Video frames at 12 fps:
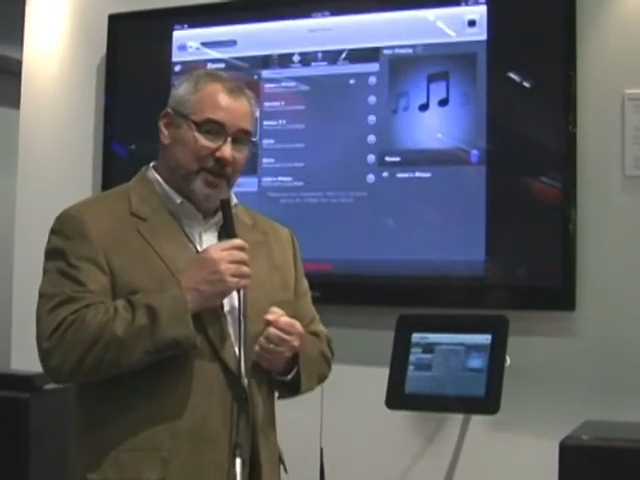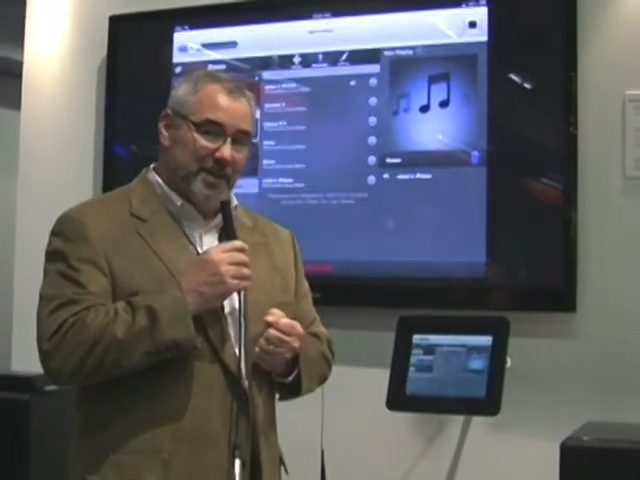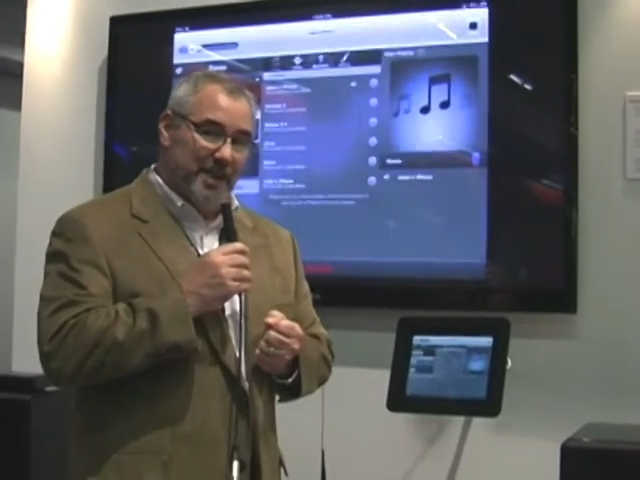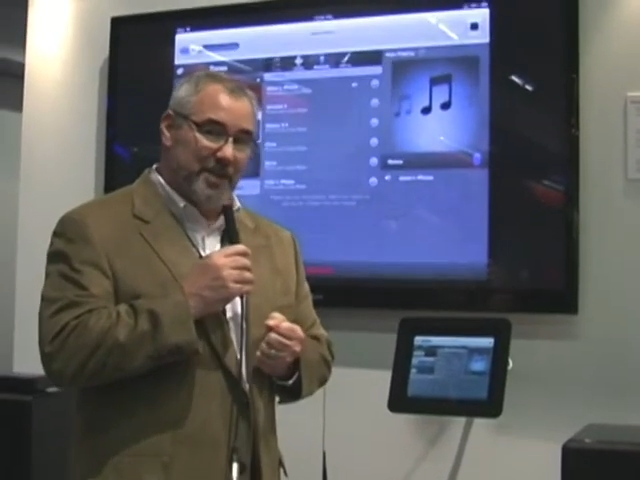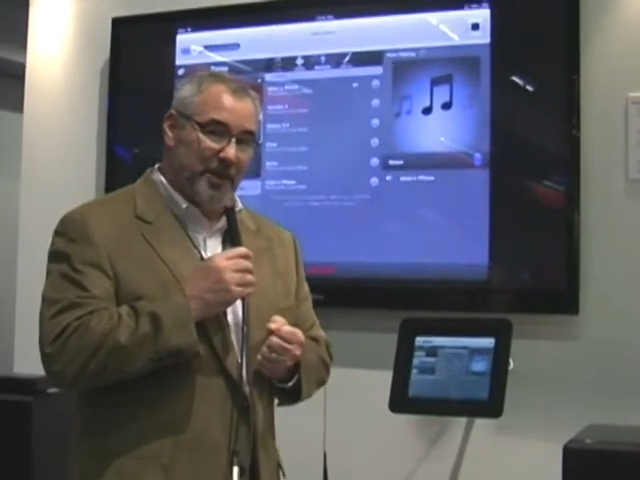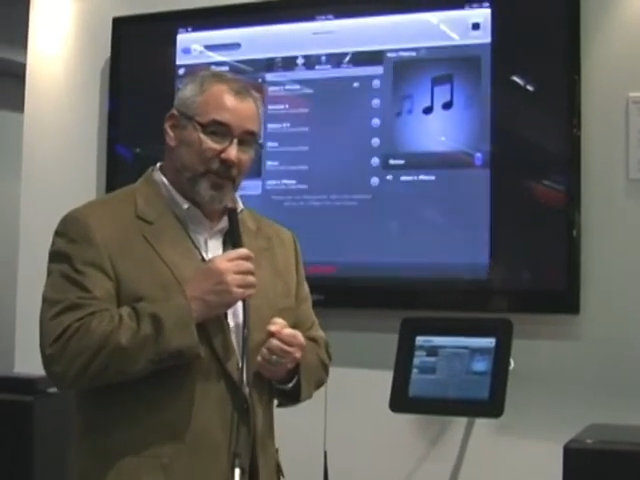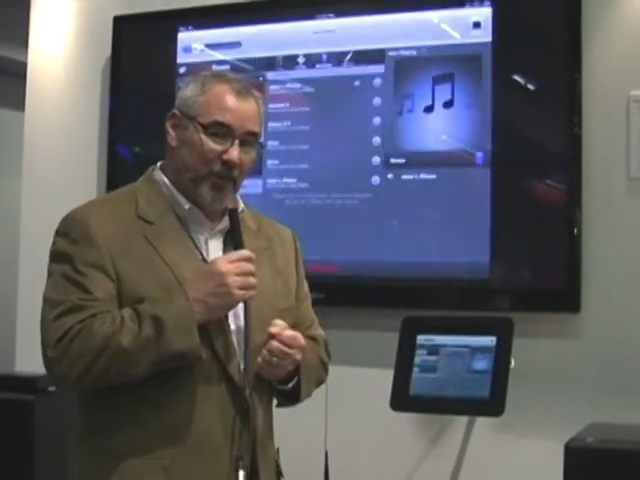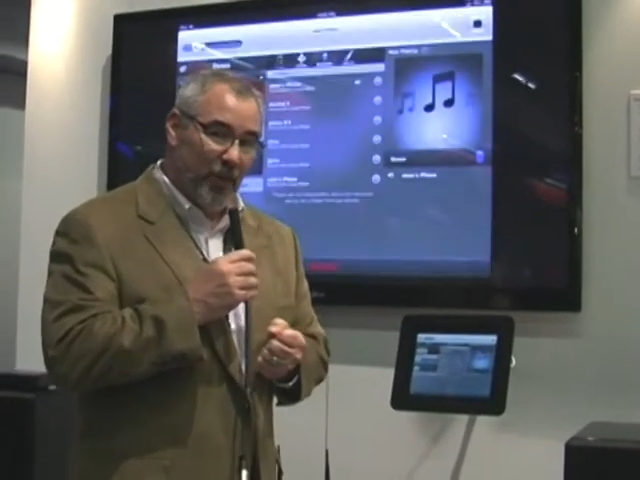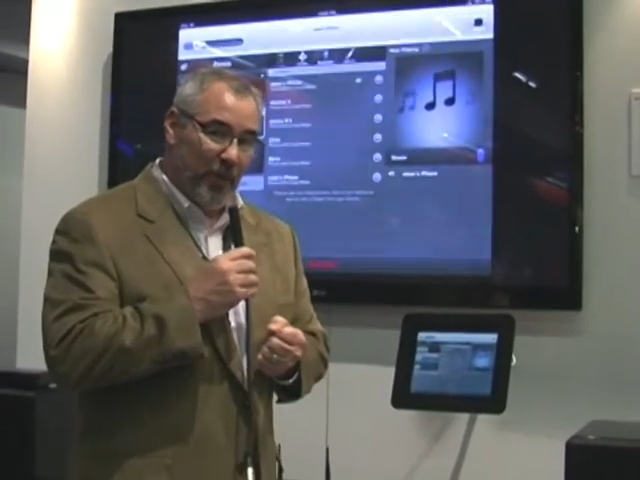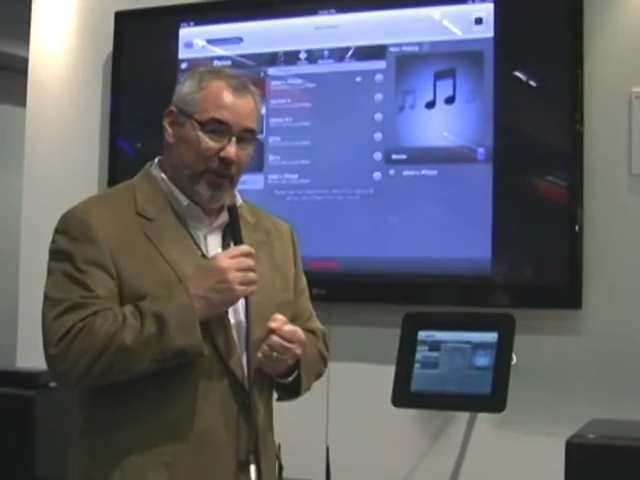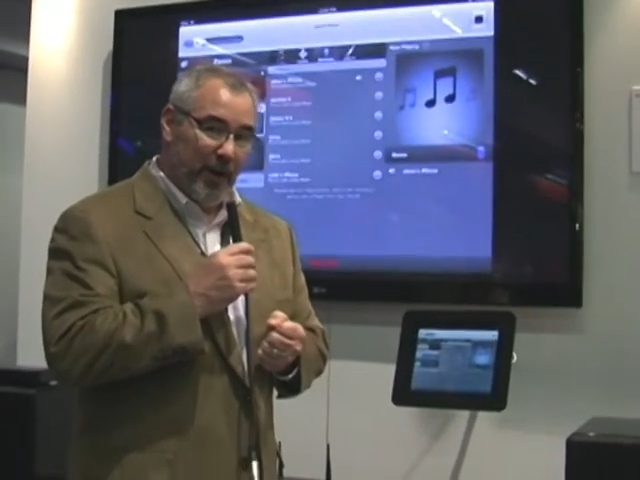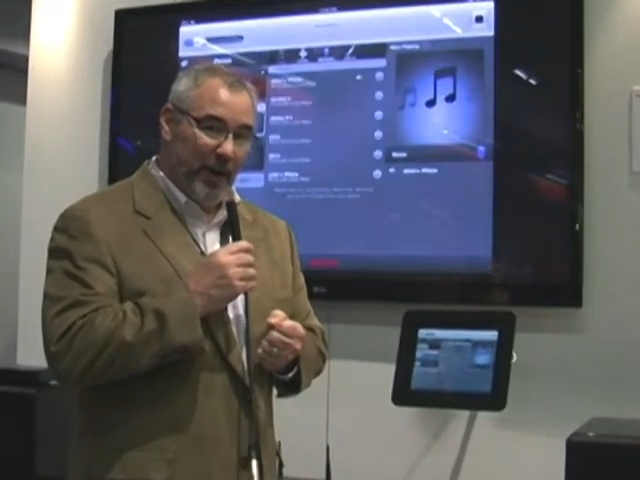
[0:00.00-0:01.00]
system
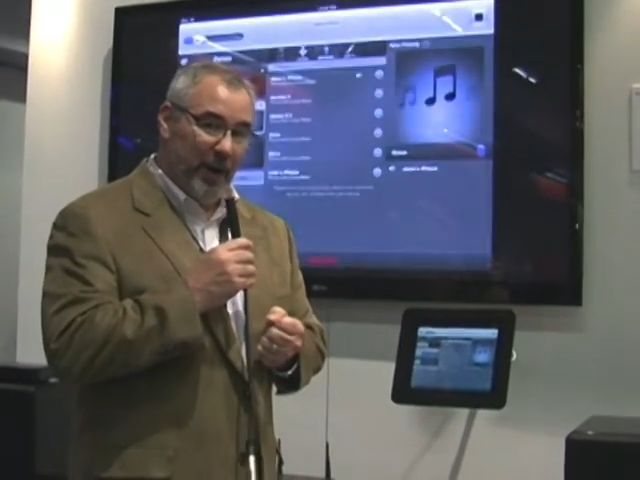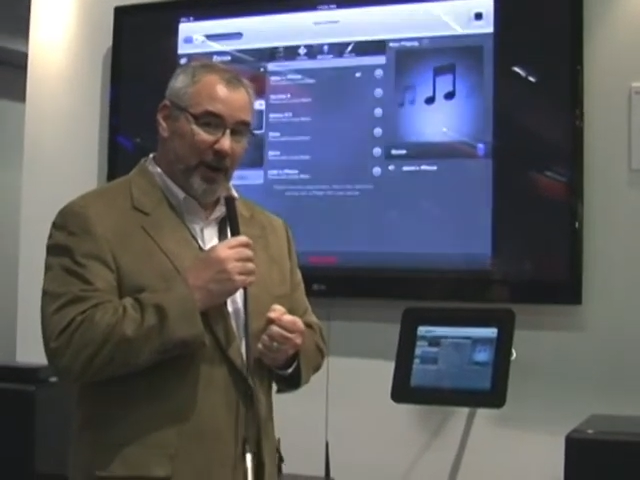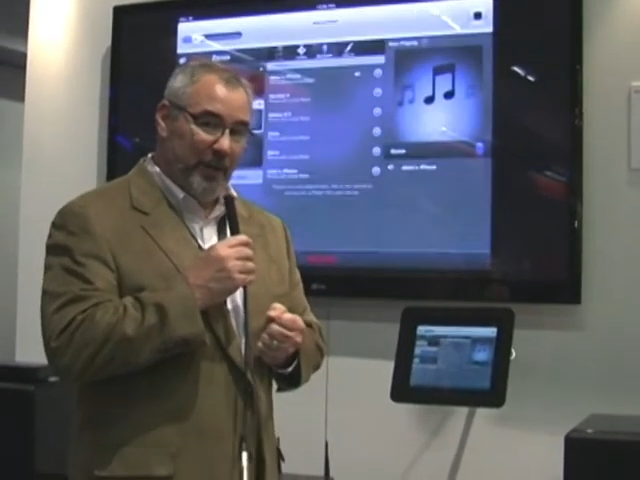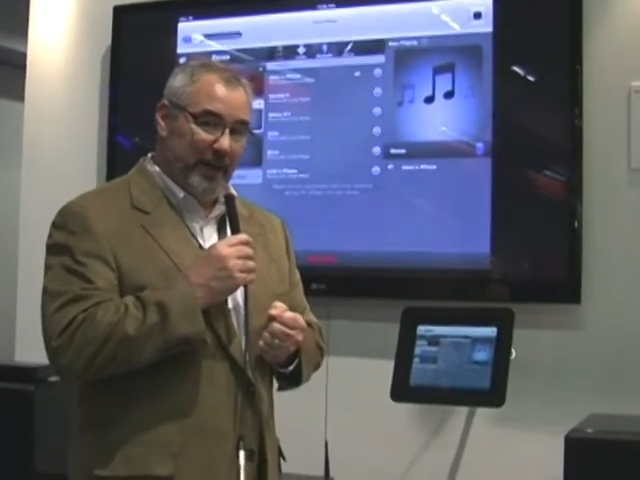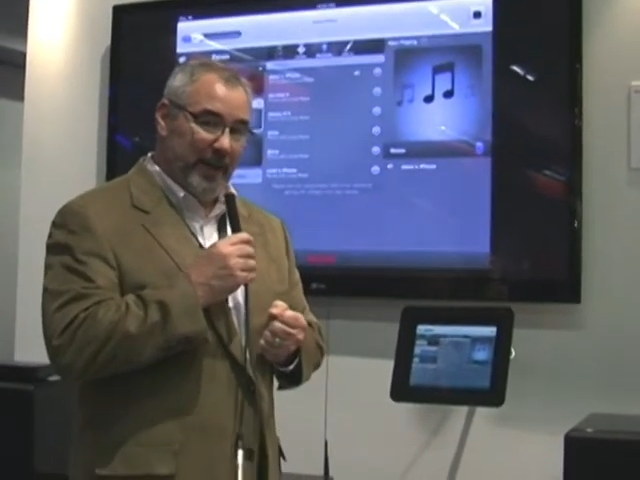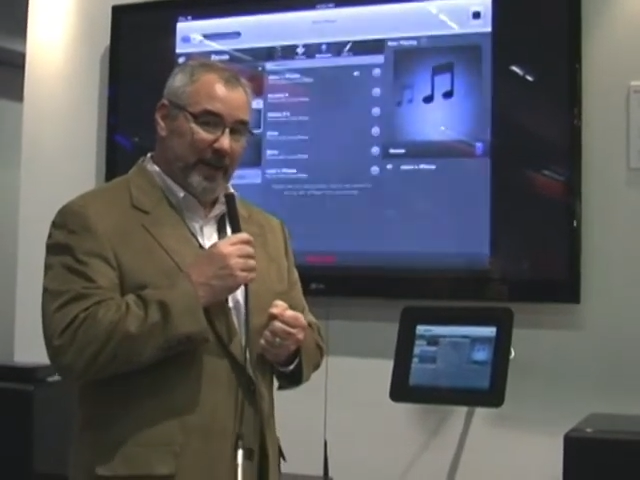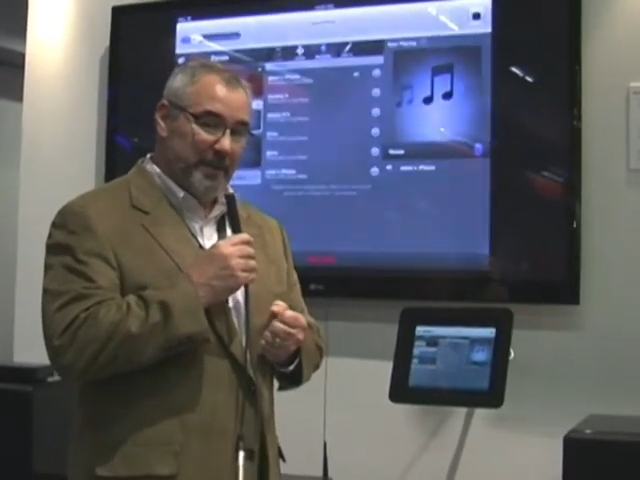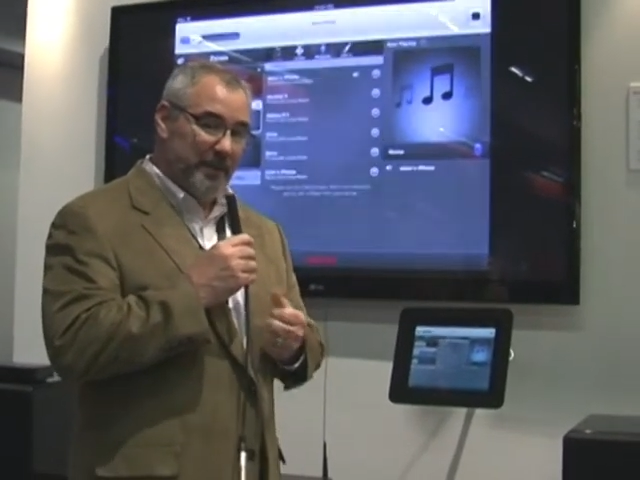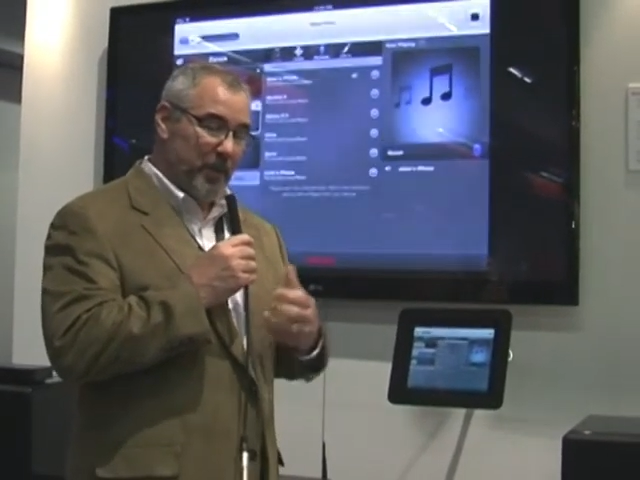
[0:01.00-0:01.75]
for the home and